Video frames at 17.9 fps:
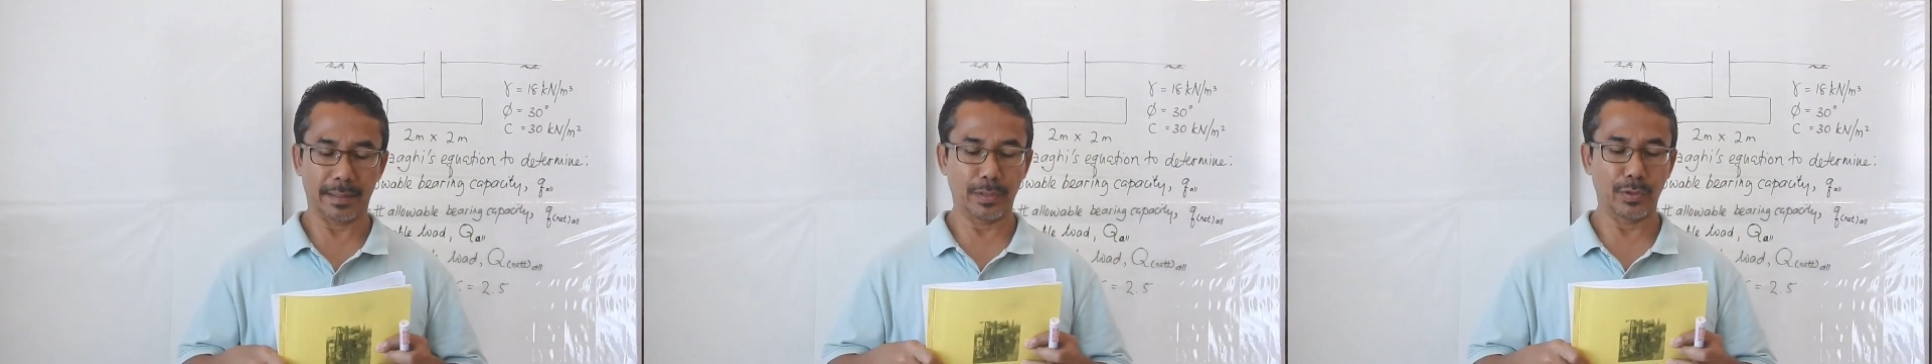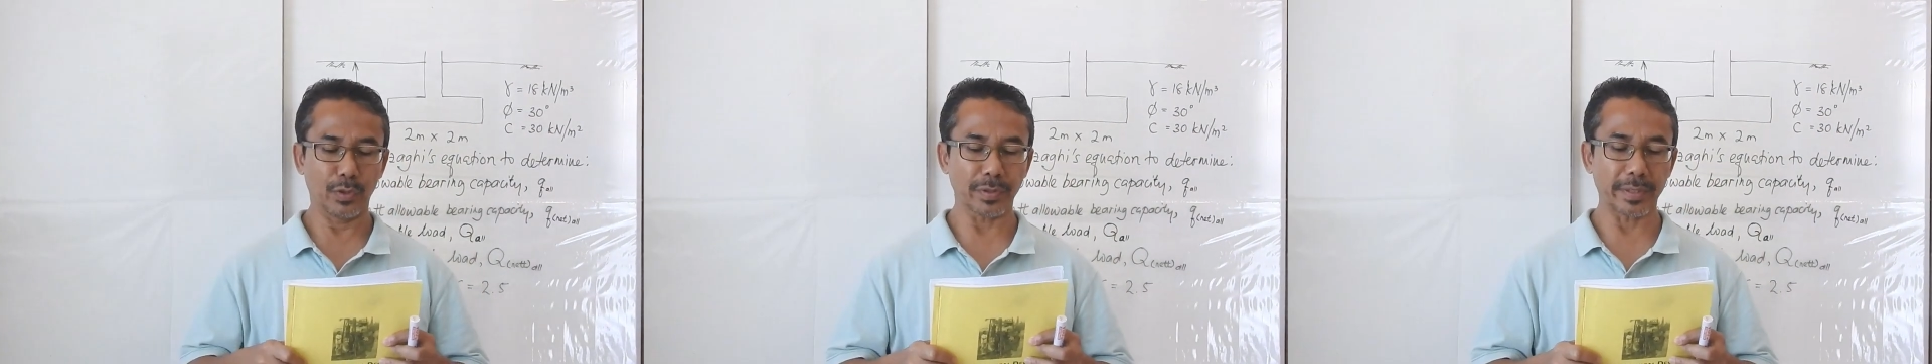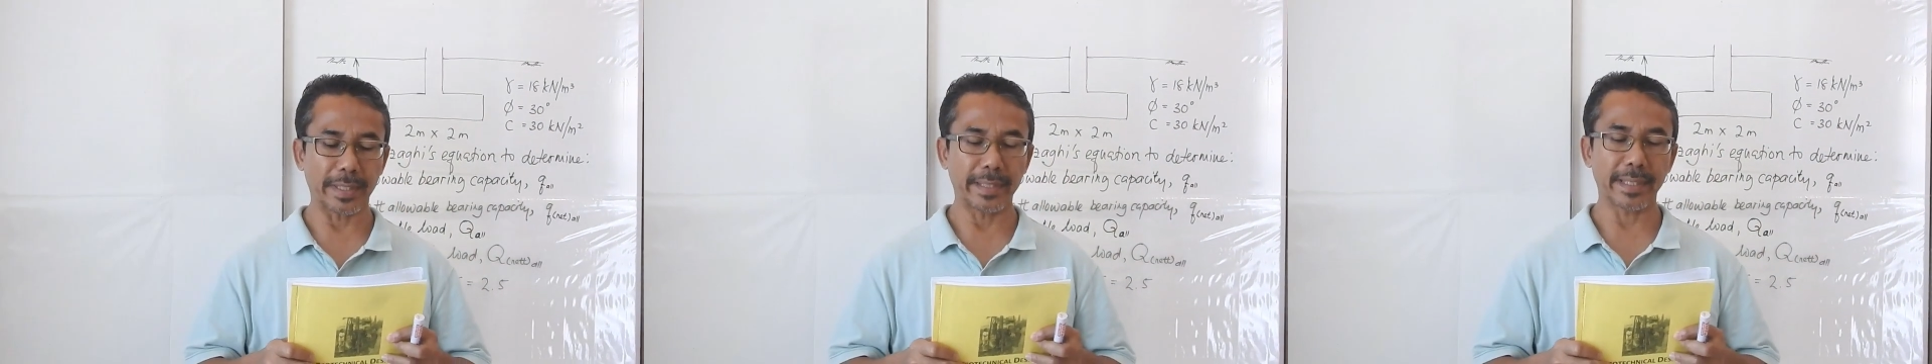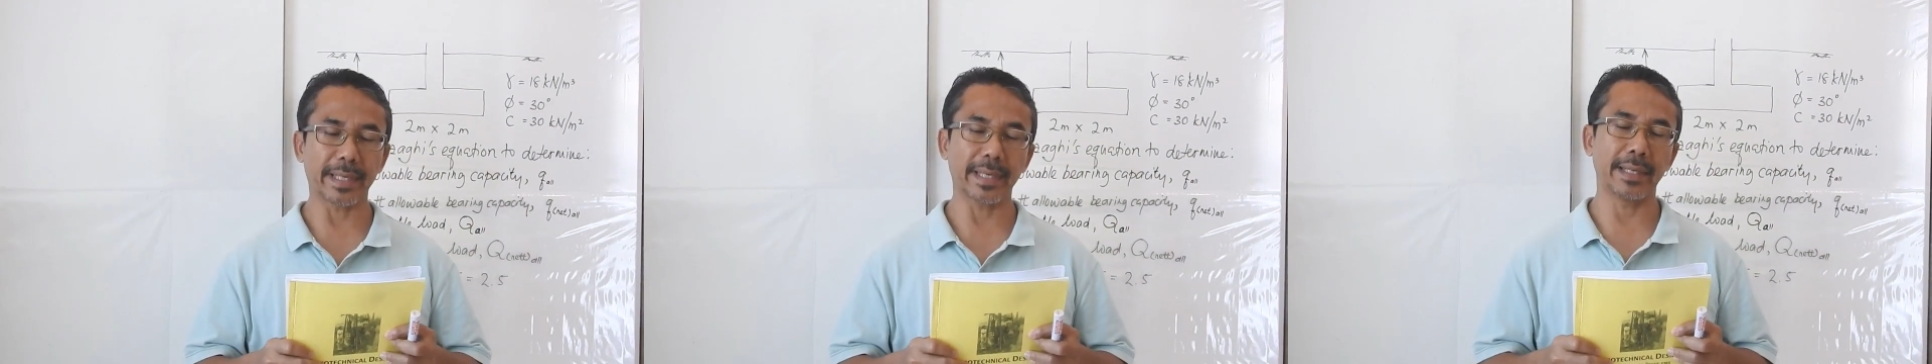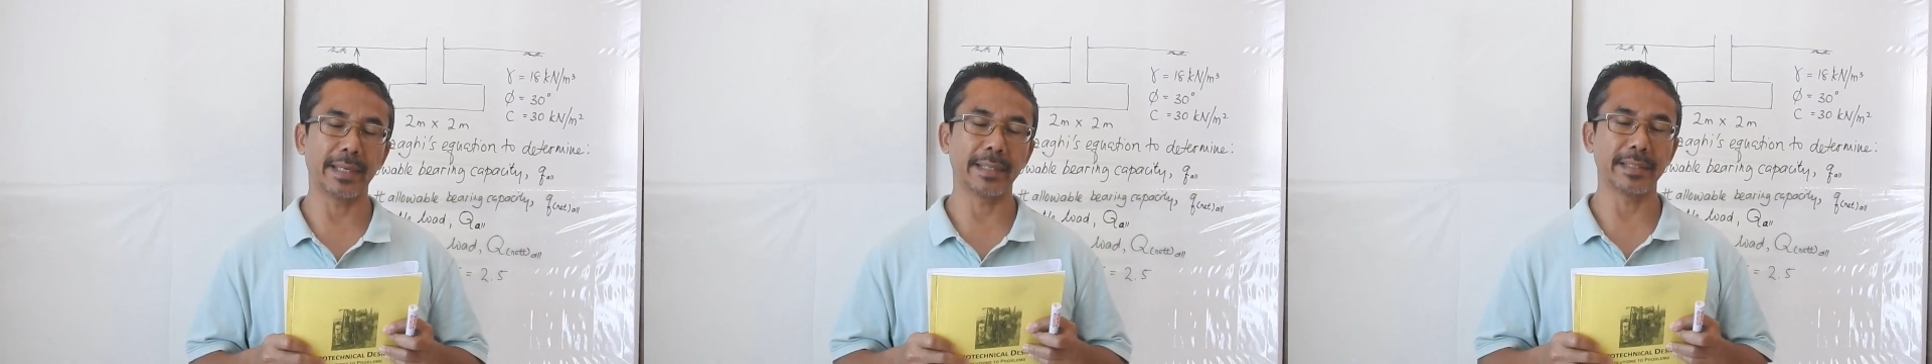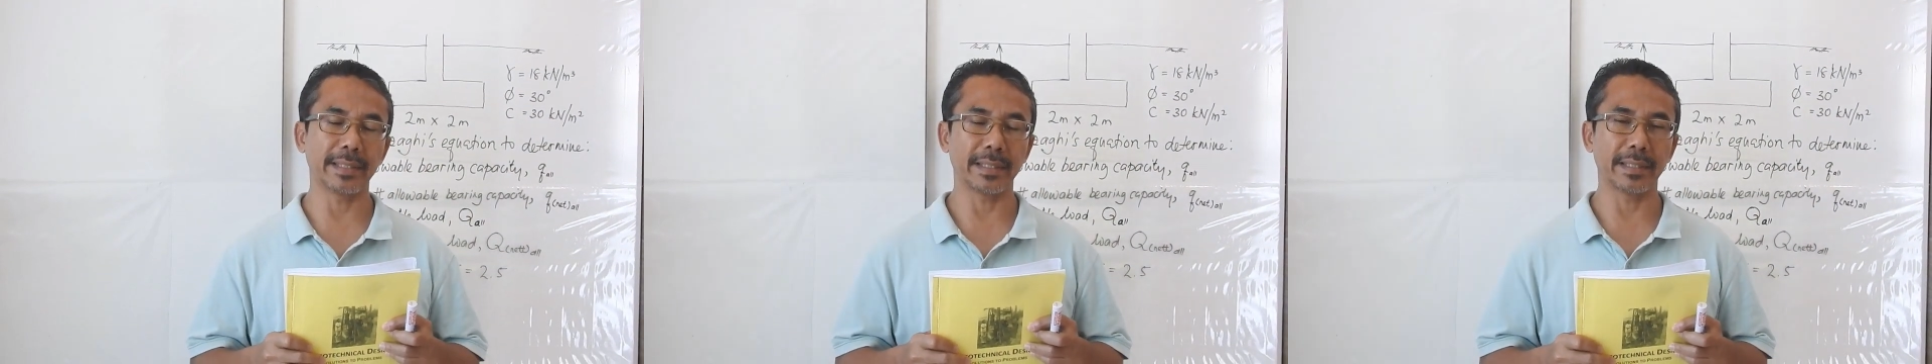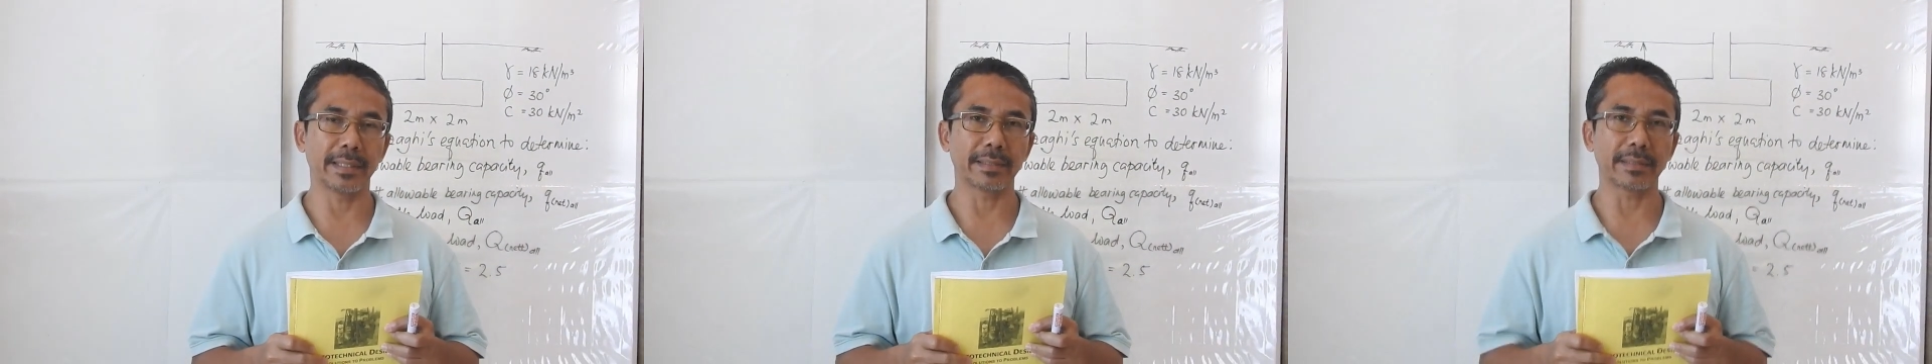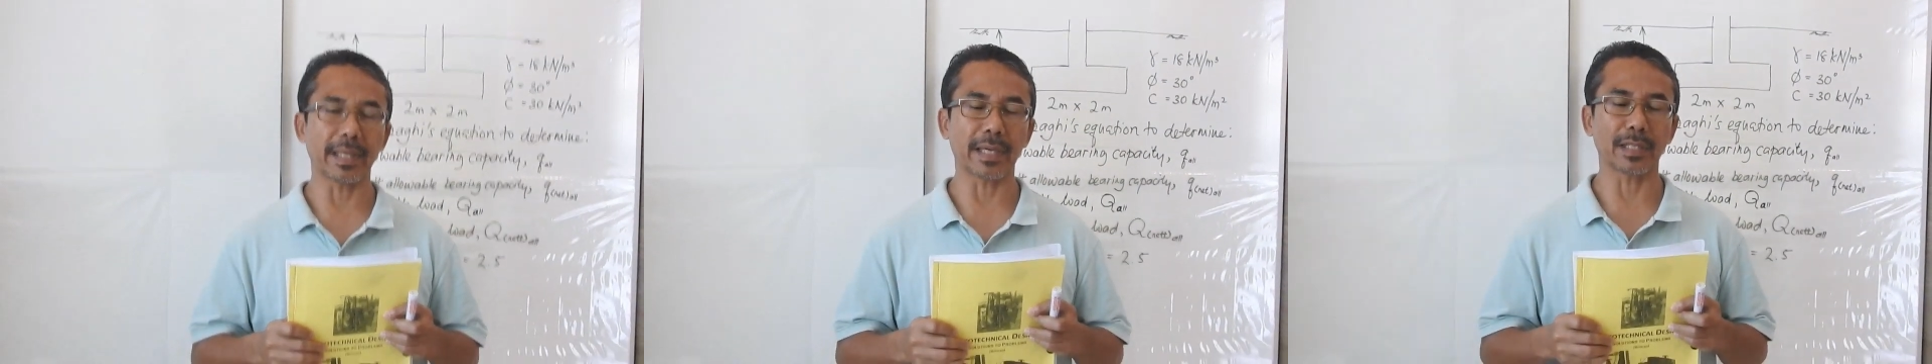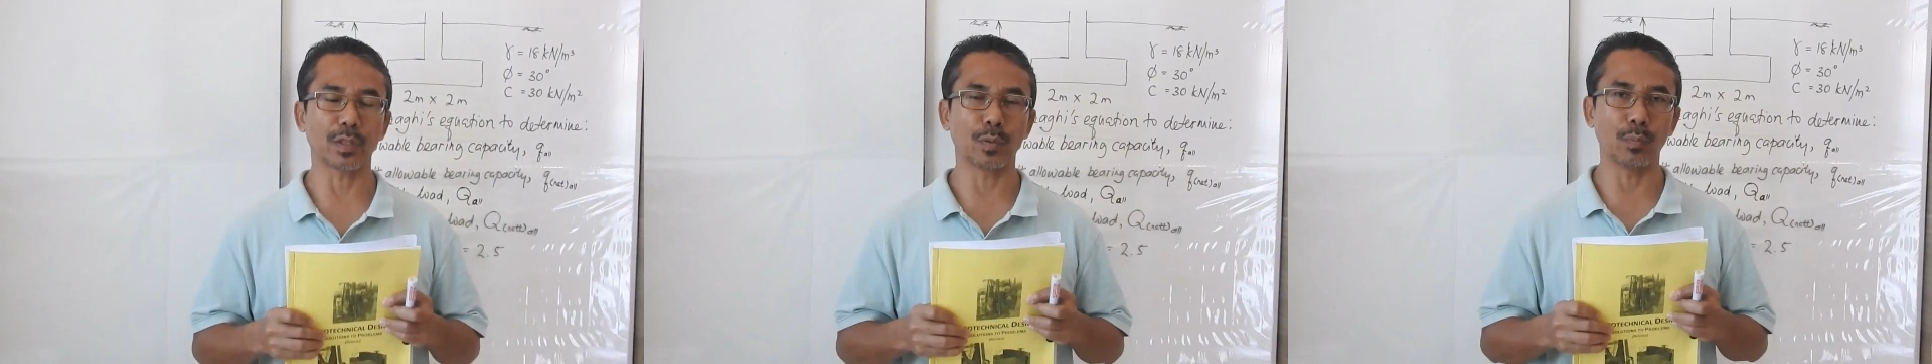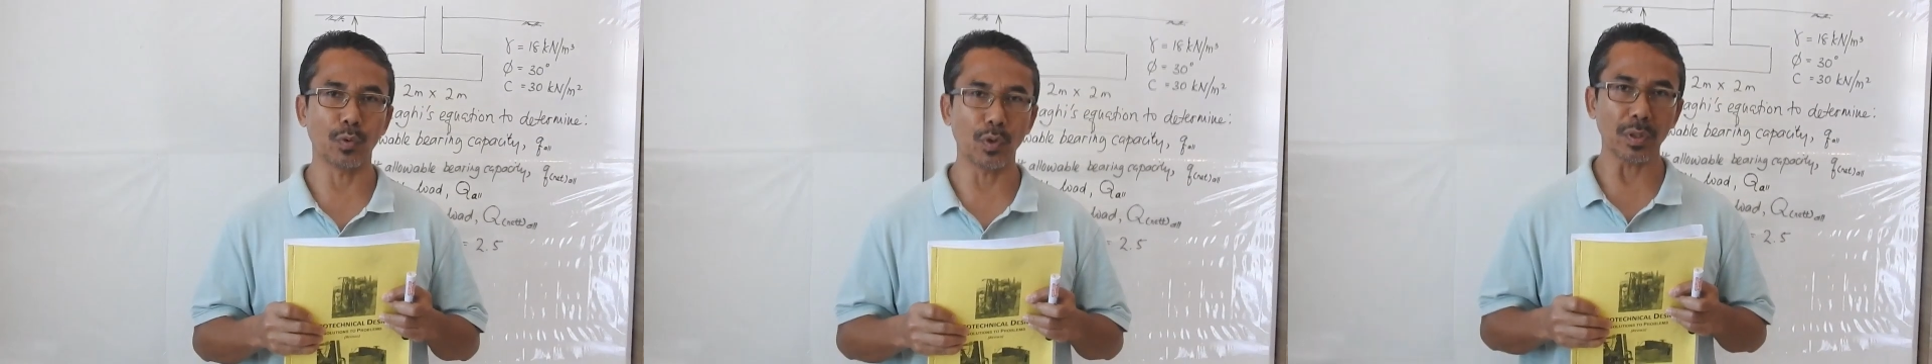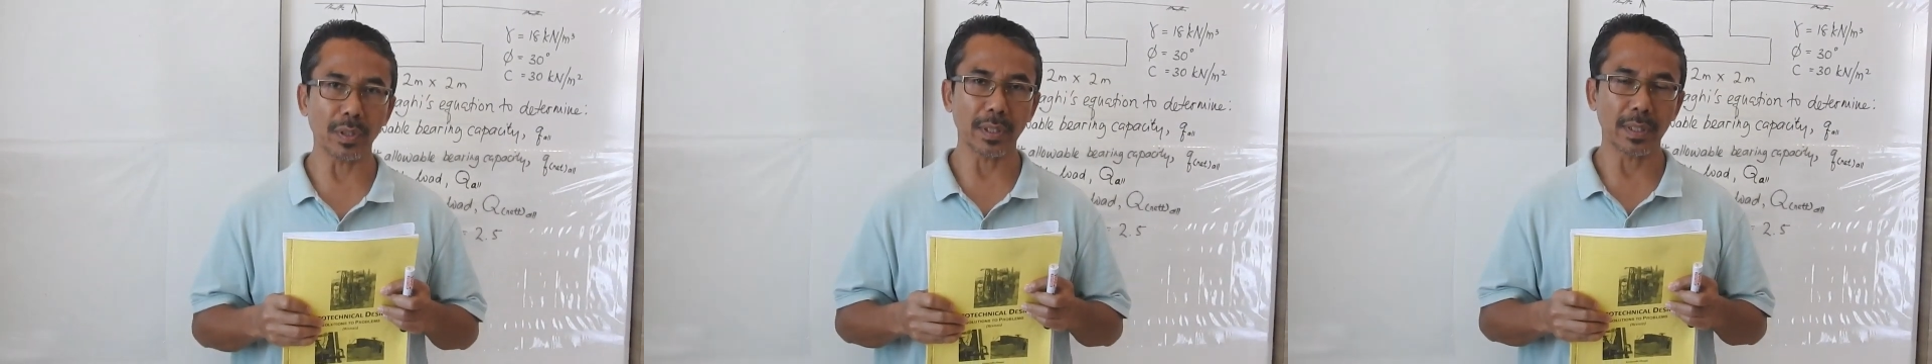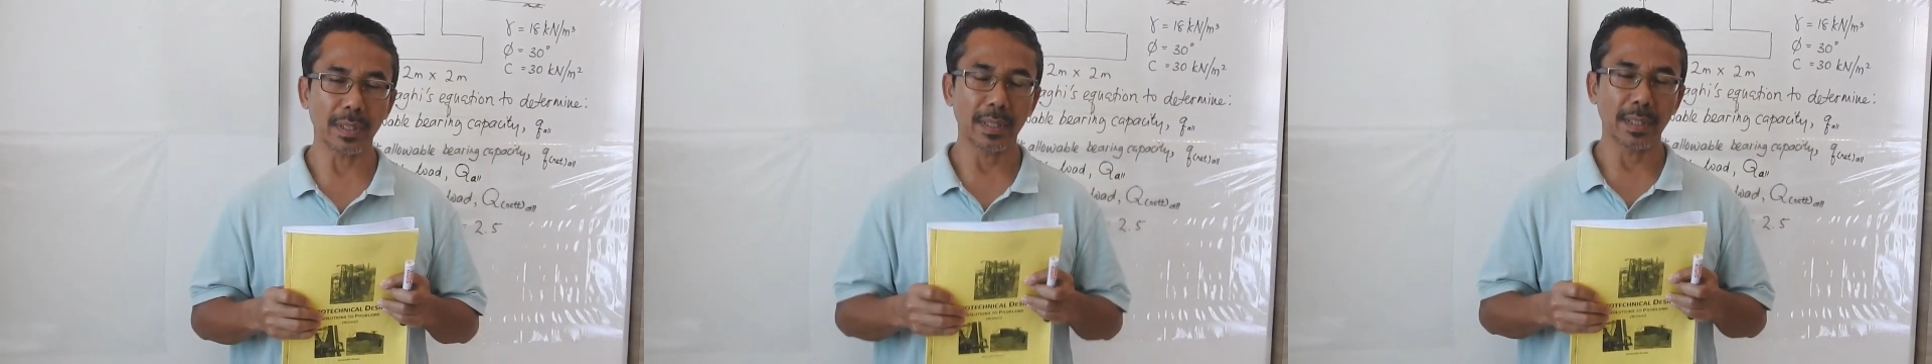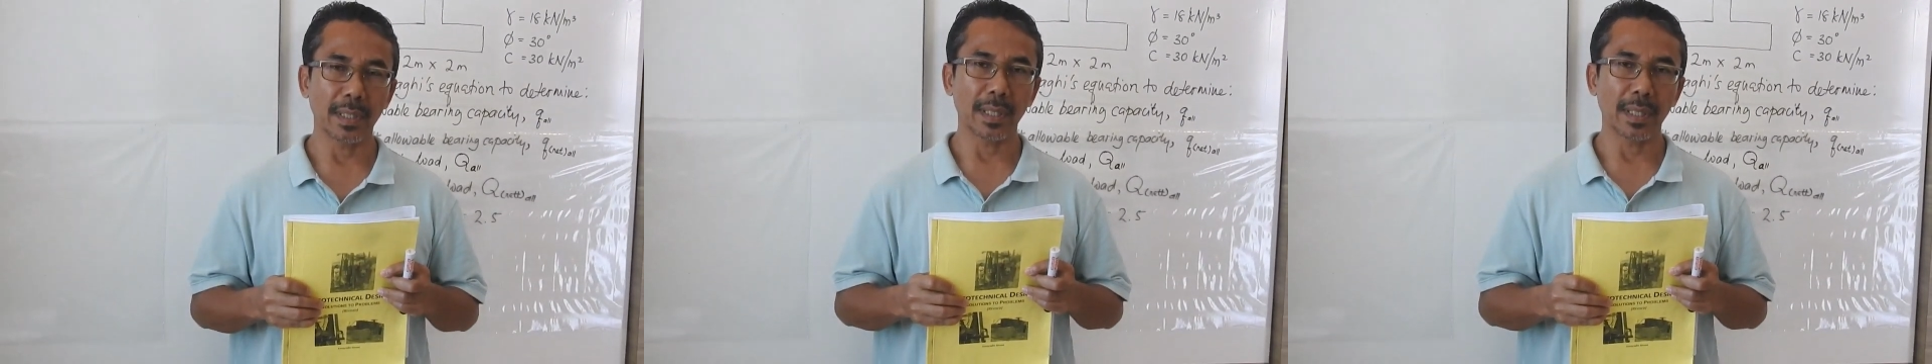geotechnical engineering textbook,